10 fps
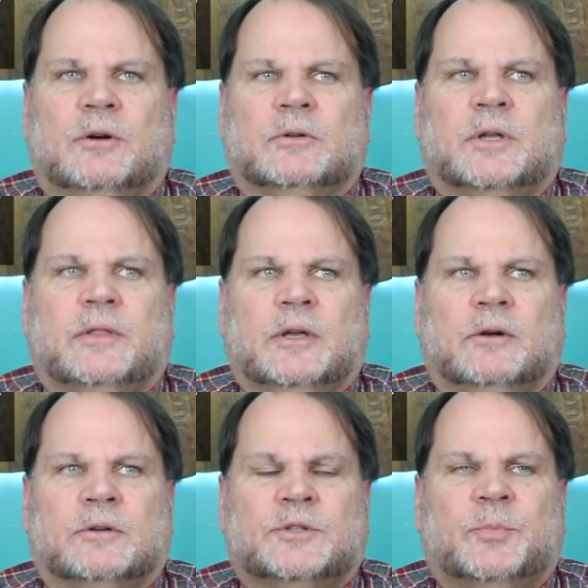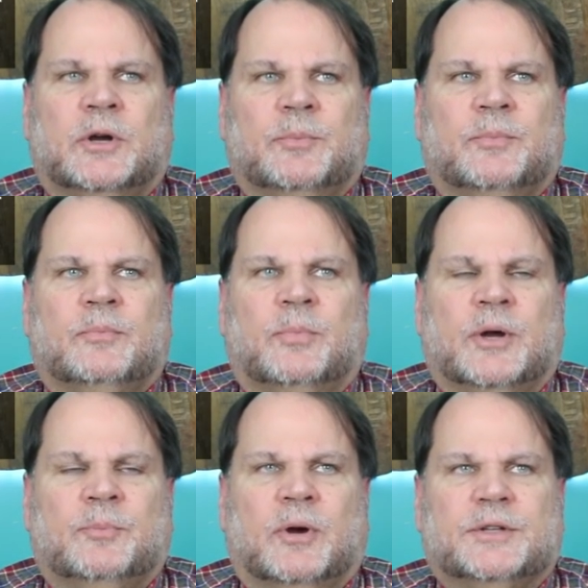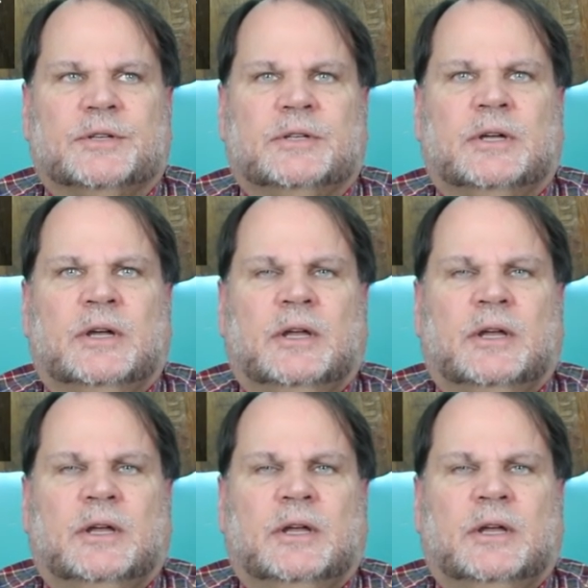oak's pretty present,